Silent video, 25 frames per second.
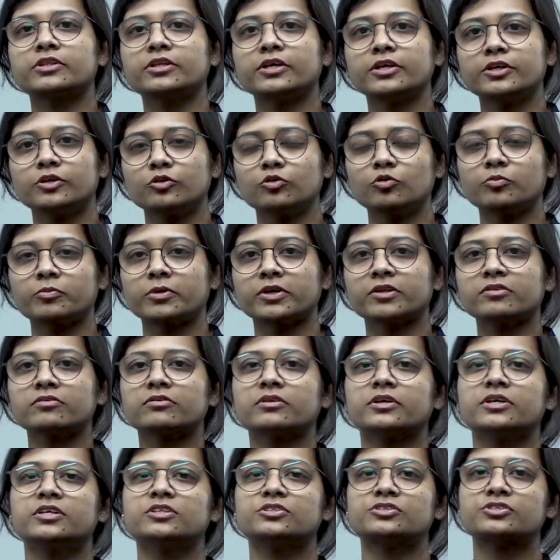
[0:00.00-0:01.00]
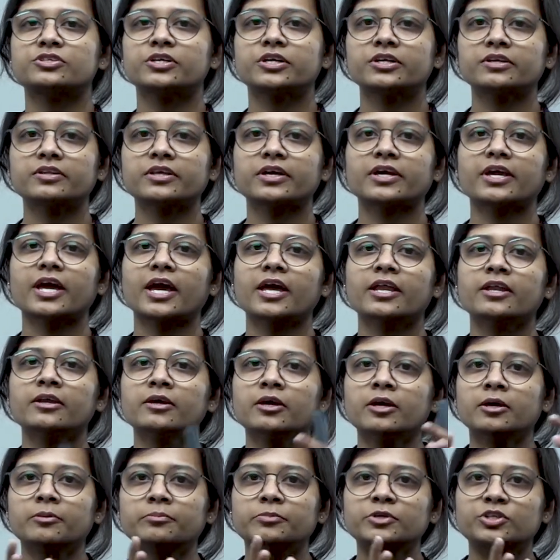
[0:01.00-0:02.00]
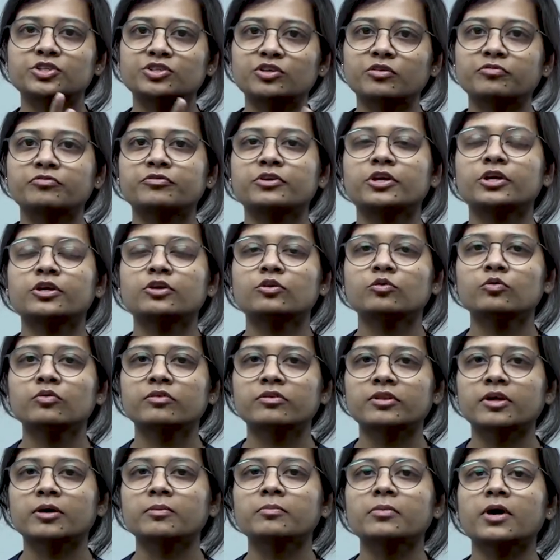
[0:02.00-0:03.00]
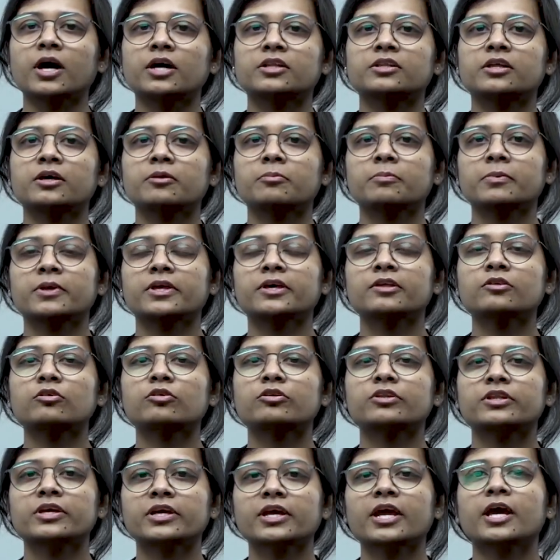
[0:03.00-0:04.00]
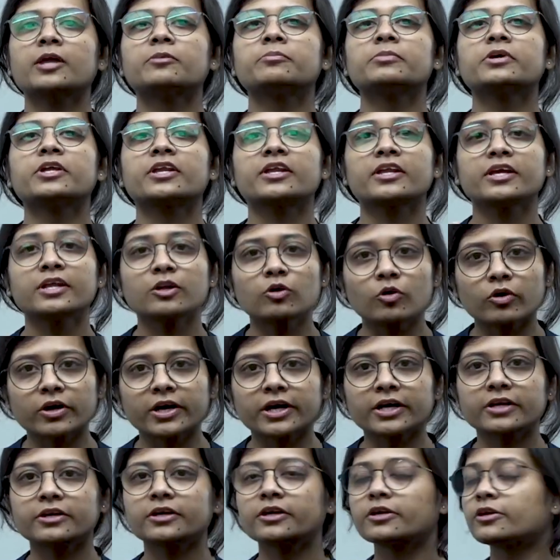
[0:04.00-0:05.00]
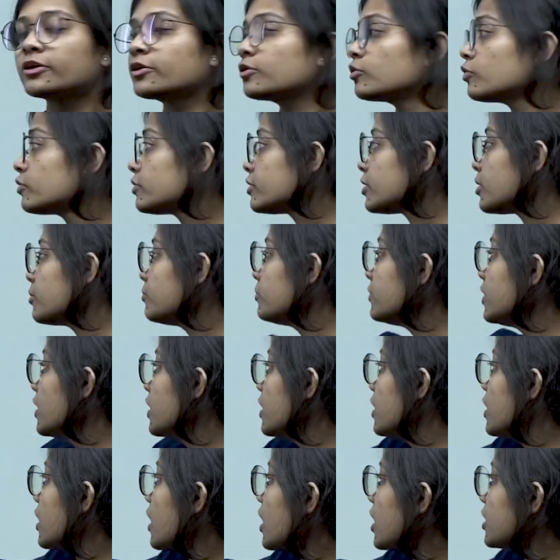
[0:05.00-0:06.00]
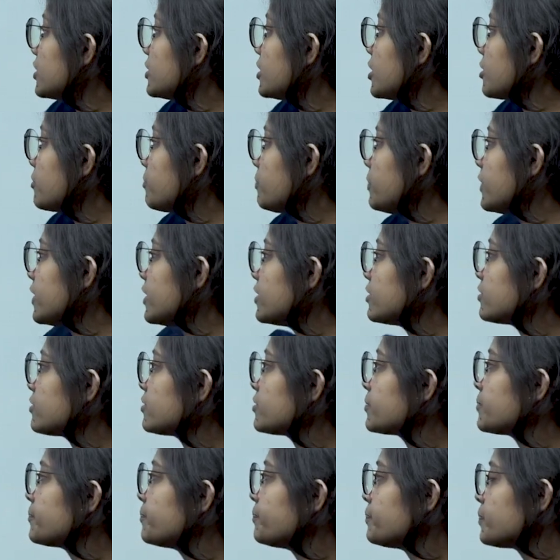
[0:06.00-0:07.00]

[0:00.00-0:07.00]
with the humans. Instead, they can be shifted to some other place, or they can be relocated to some other place.